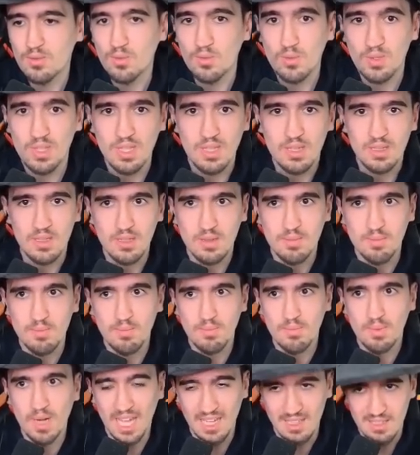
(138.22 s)
to the
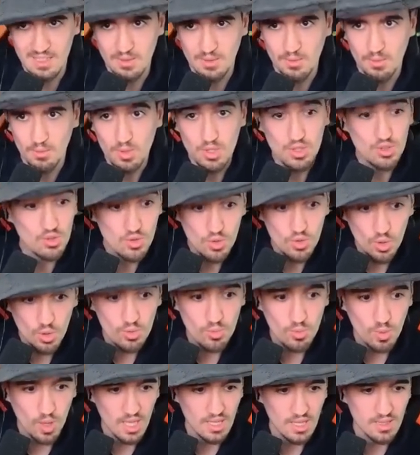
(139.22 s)
black zone which you
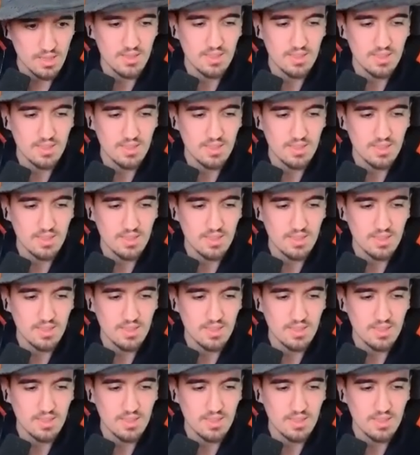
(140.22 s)
don't want